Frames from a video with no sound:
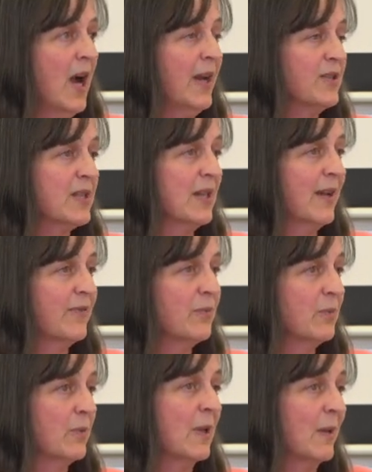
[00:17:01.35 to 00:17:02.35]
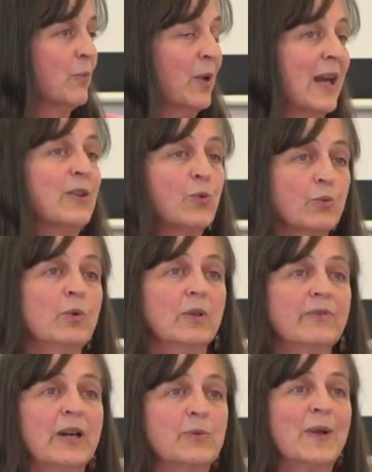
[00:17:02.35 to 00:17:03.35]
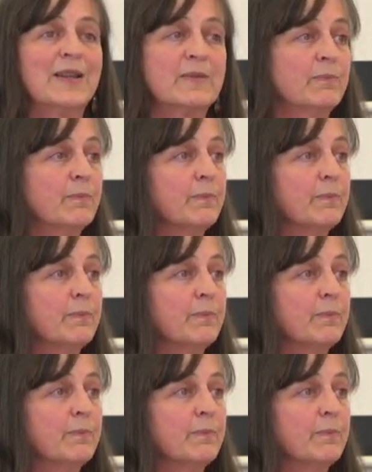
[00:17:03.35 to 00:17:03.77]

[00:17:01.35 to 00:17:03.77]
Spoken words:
I used to have to, when I qualified, we had to